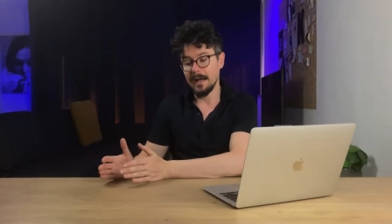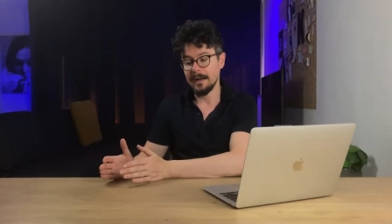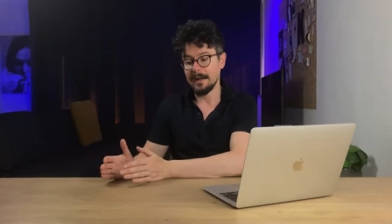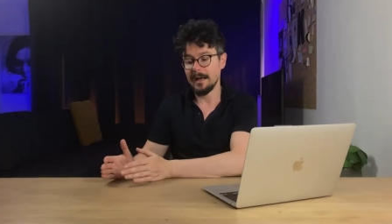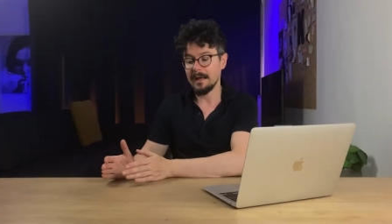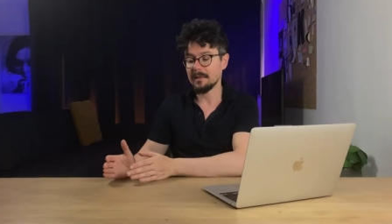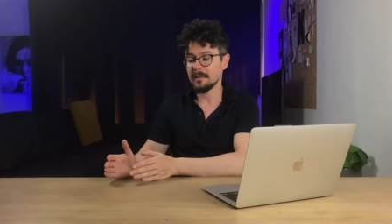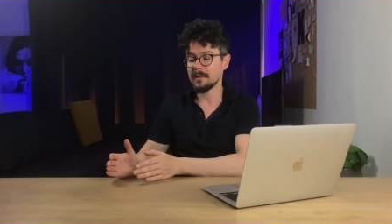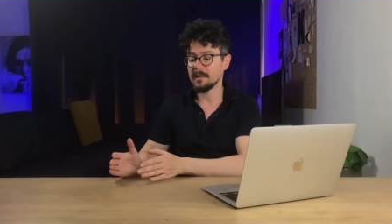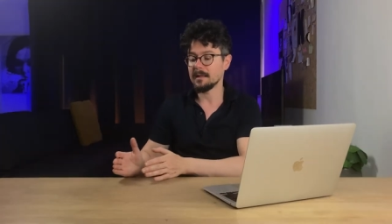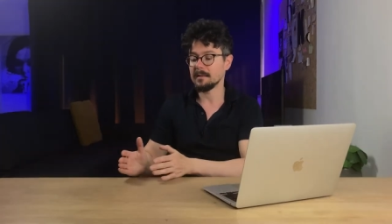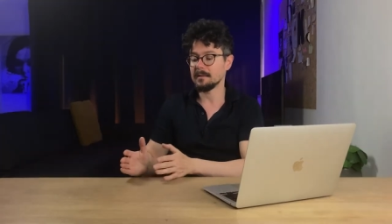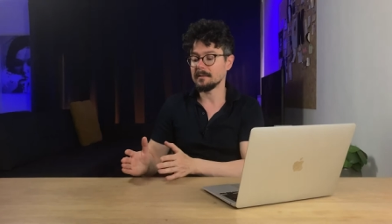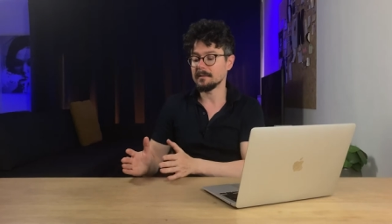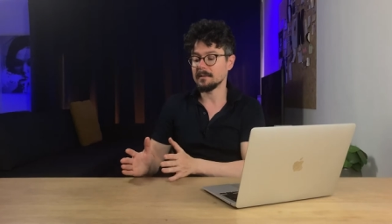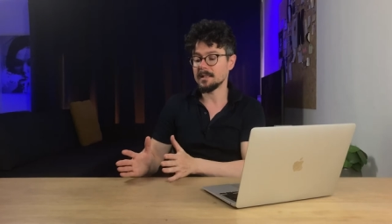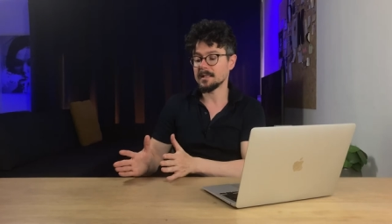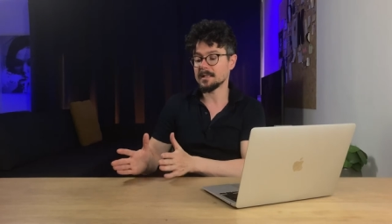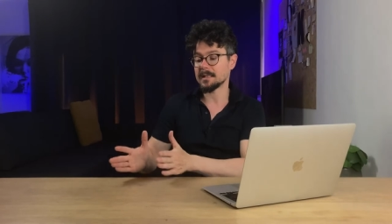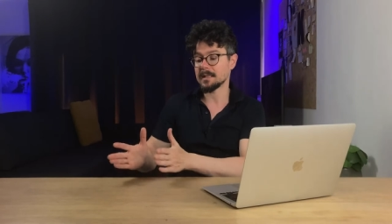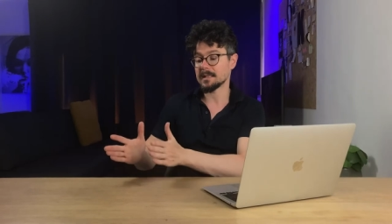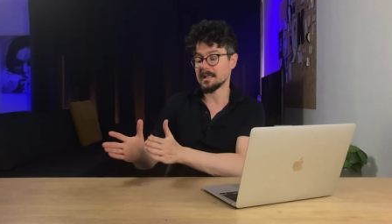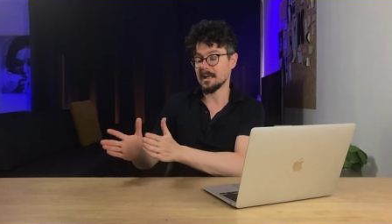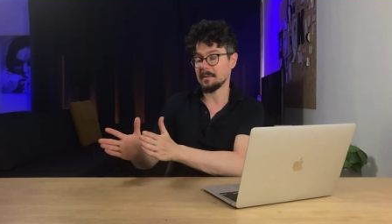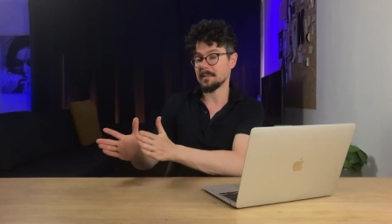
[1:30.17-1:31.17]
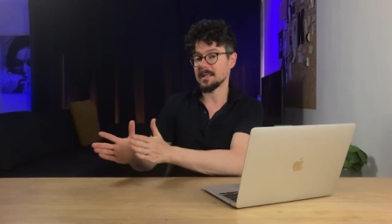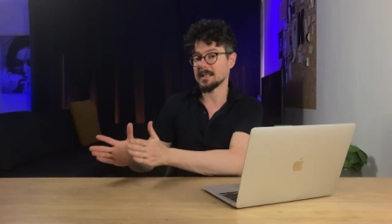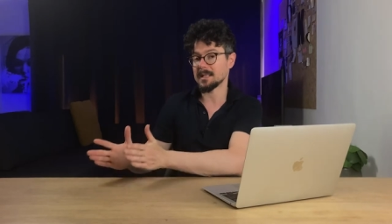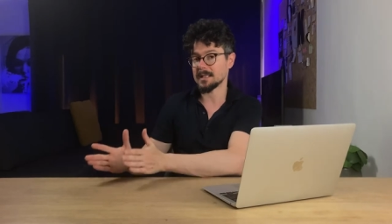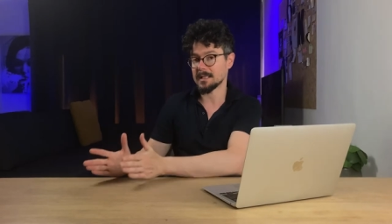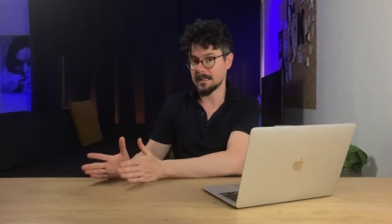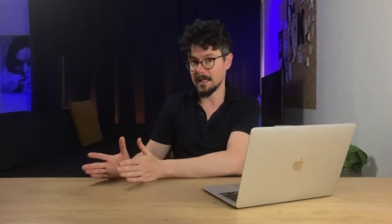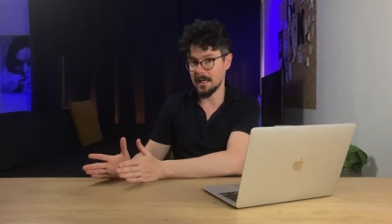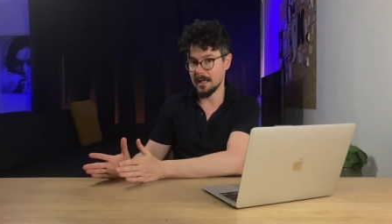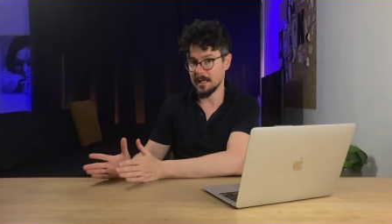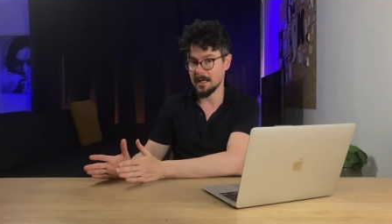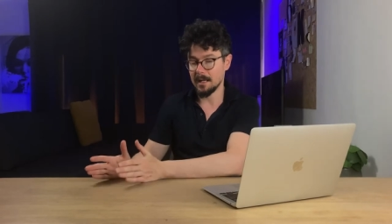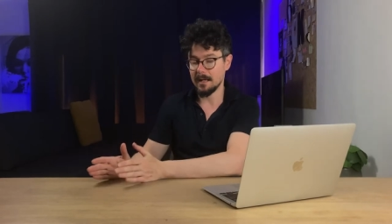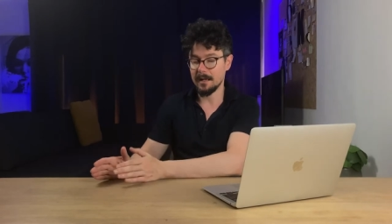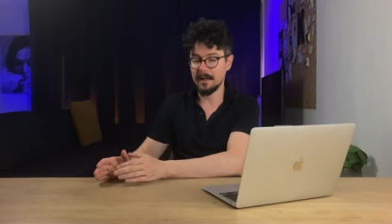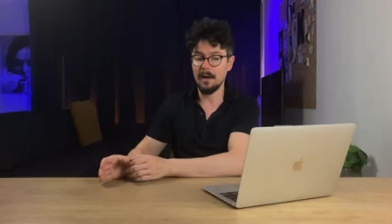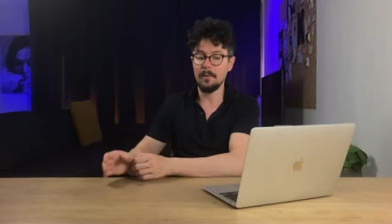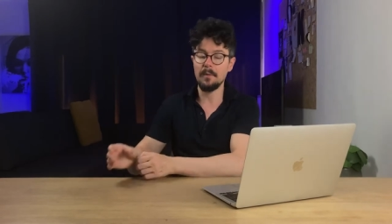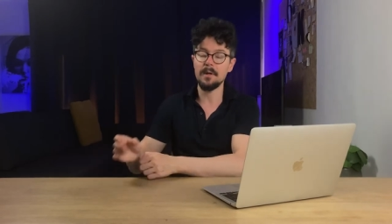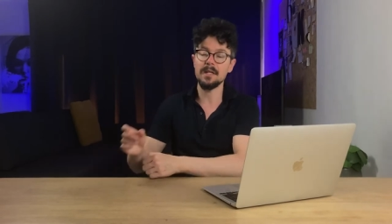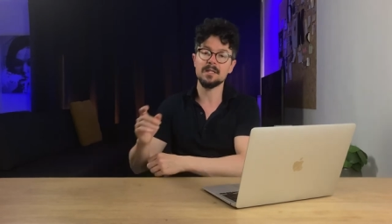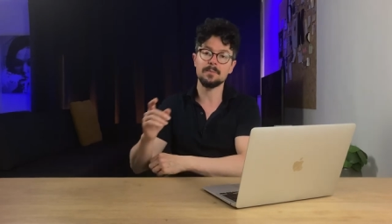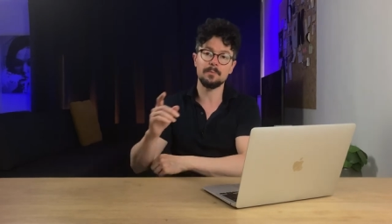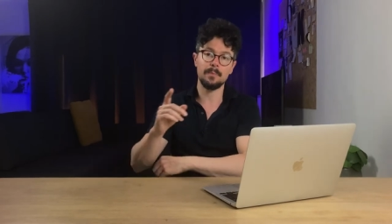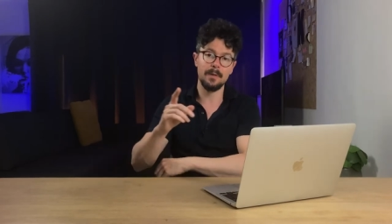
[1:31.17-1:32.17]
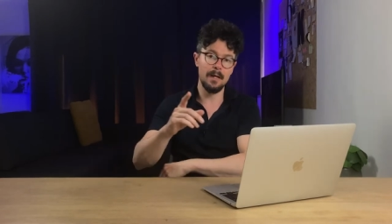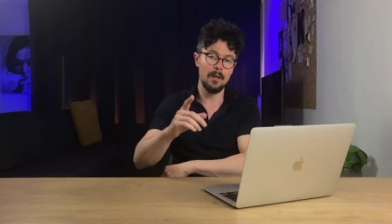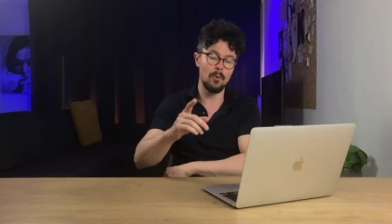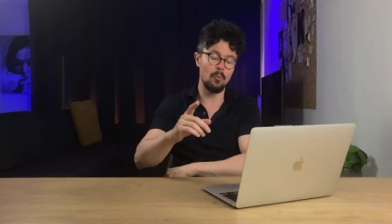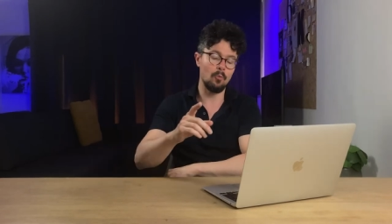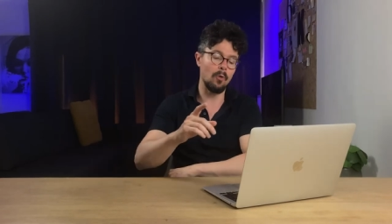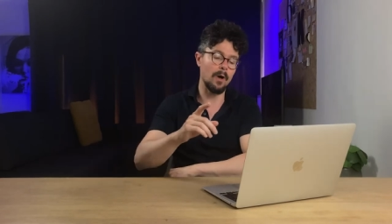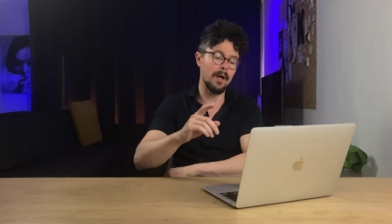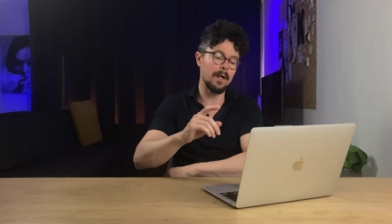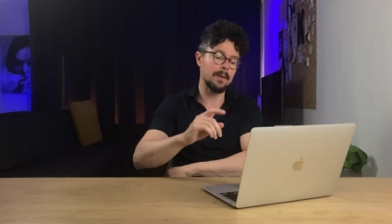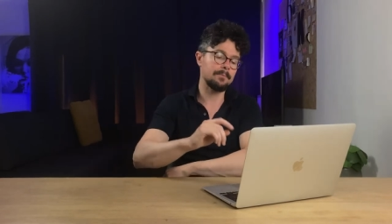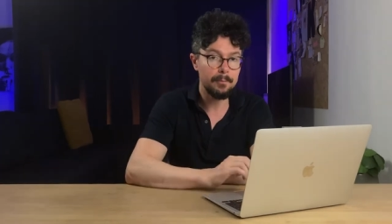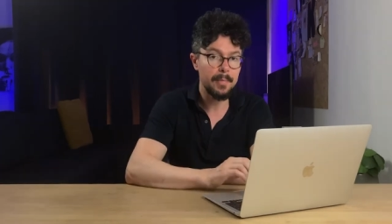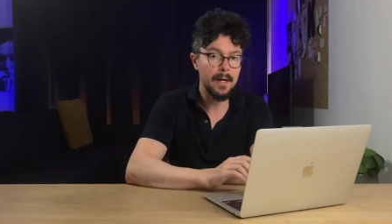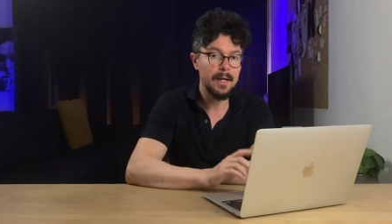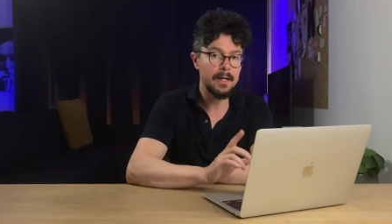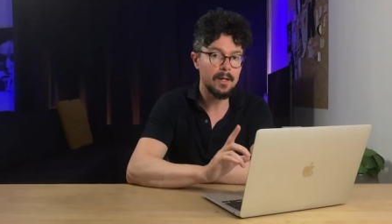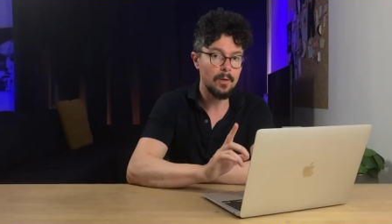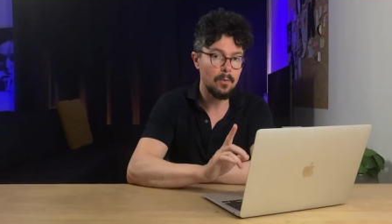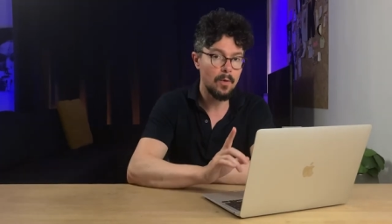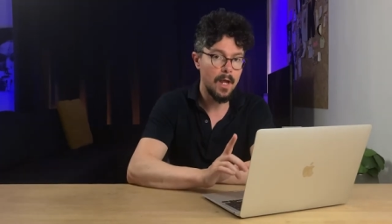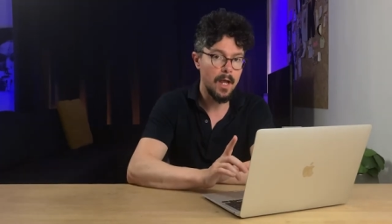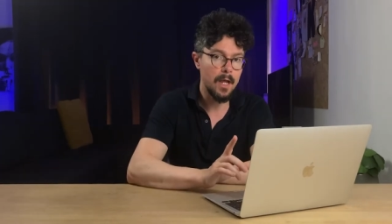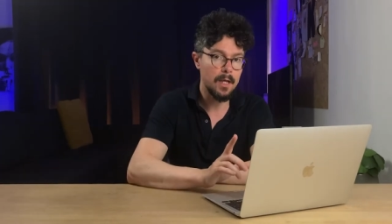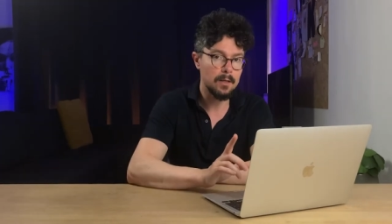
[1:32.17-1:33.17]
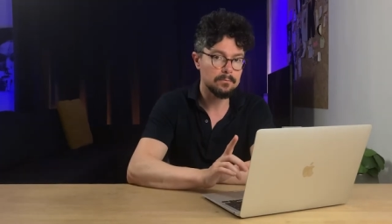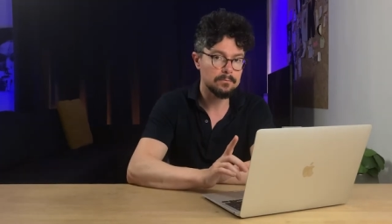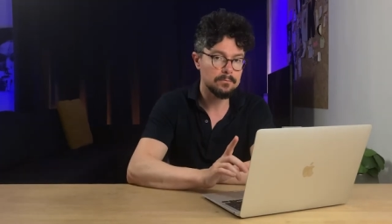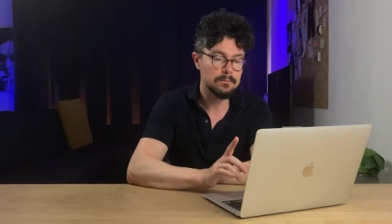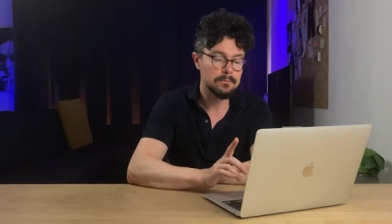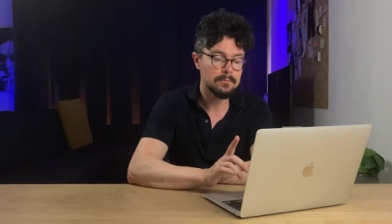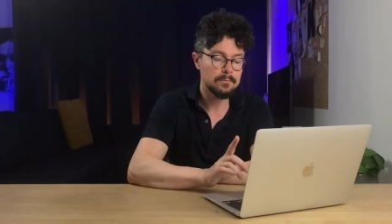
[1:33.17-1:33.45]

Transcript: And I think this is a mistake and I will explain why. By the way,